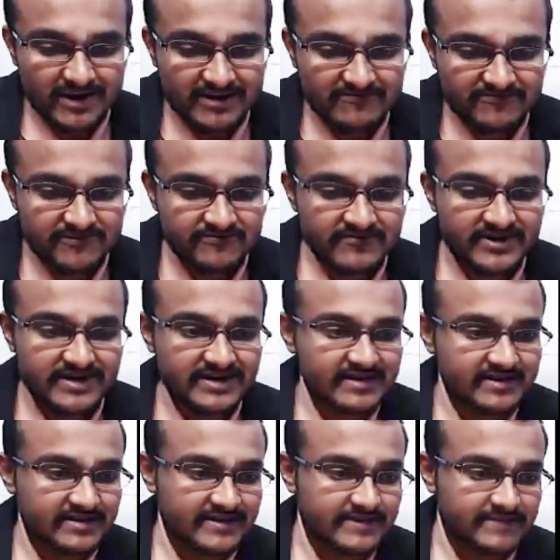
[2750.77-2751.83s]

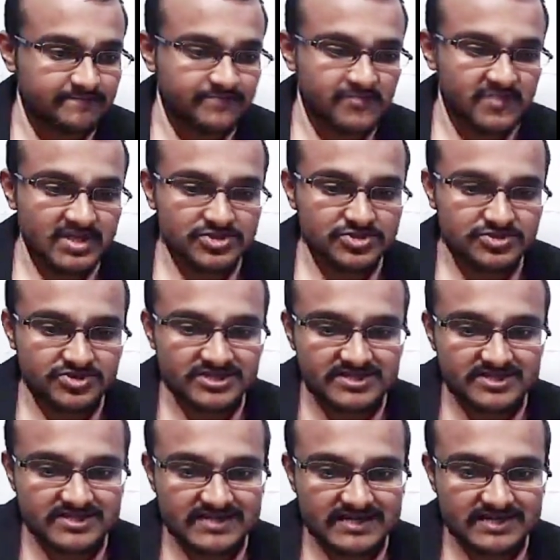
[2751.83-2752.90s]
150 degree. So
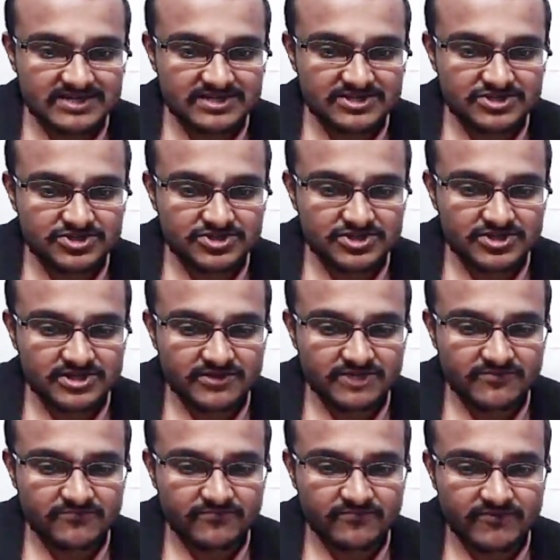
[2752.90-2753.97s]
this is actually
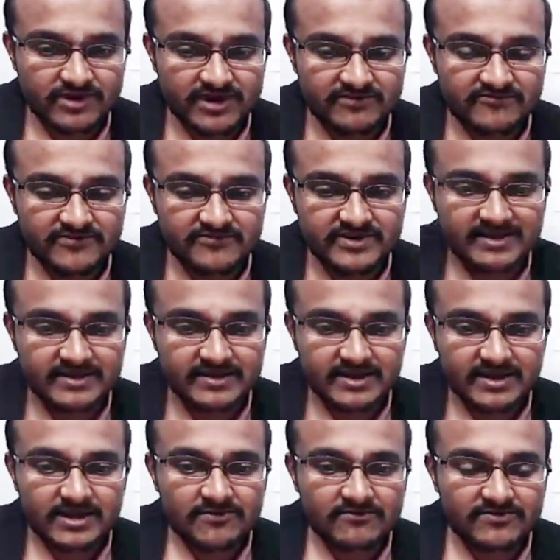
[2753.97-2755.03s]
150 degree,
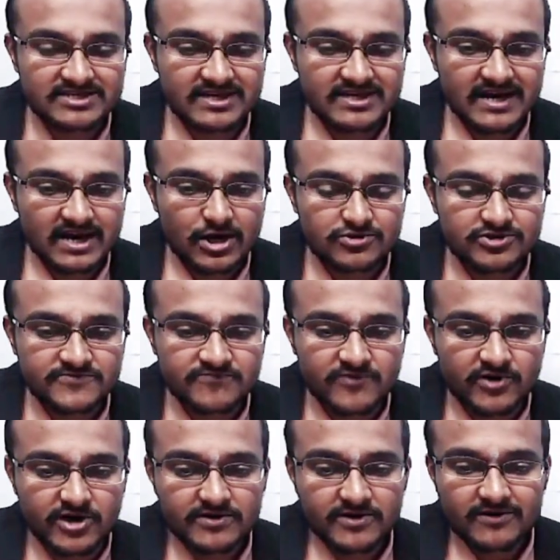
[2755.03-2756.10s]
which accounts
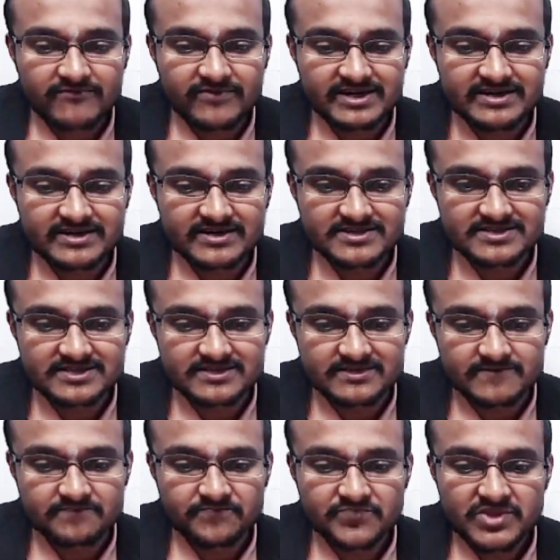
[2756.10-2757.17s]
for winter
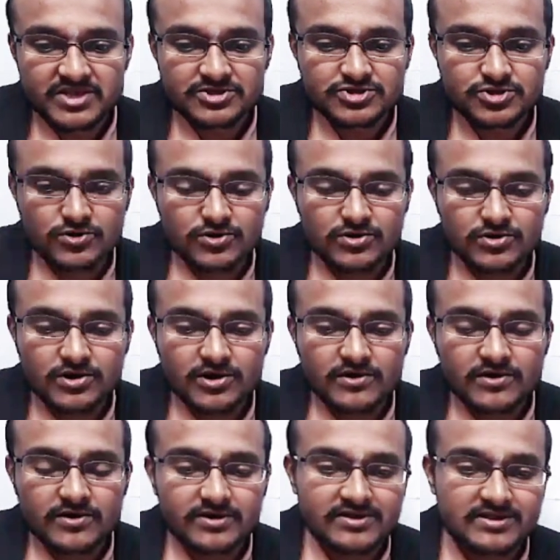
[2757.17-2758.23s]
season.
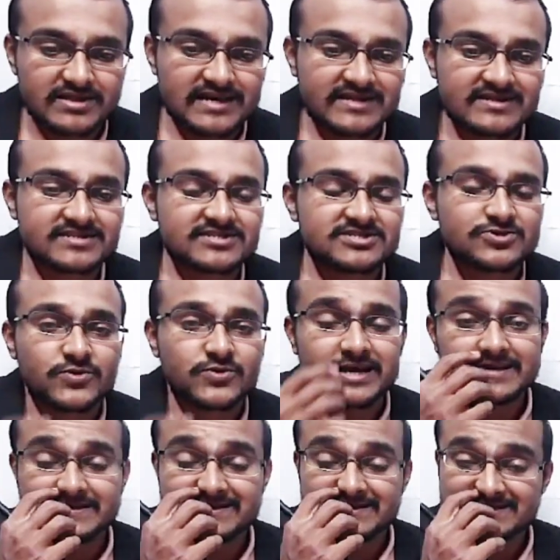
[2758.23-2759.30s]
So like this
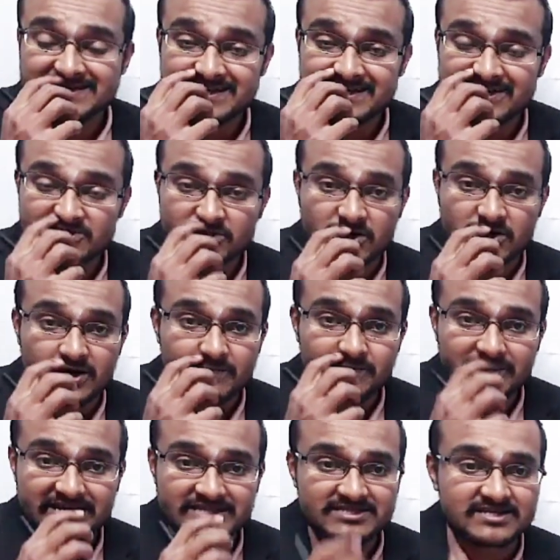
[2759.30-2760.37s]
you can easily draw
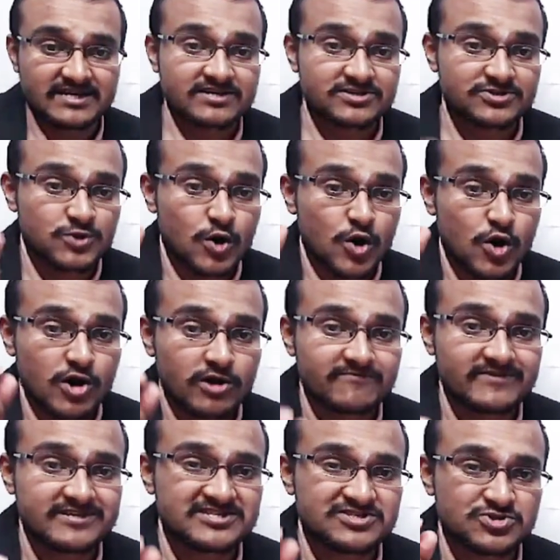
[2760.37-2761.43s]
a pie chart. So
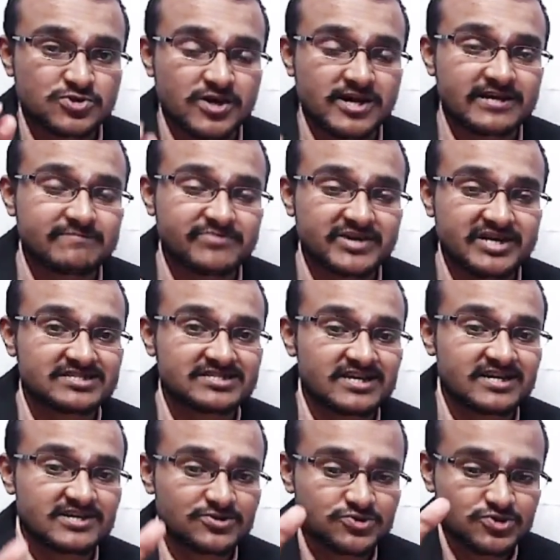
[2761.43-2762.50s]
always drawing pie chart,
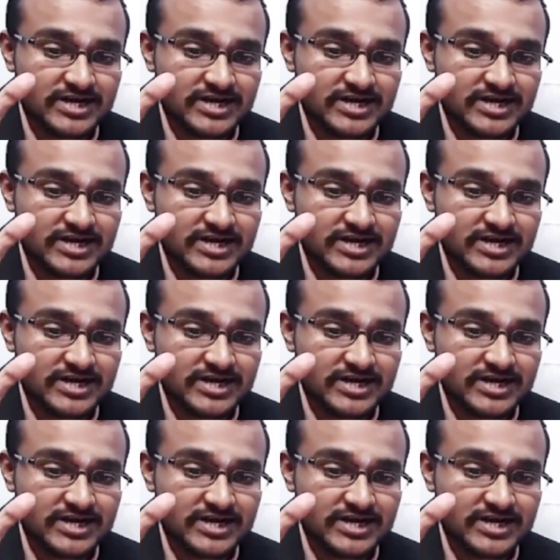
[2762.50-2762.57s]
you should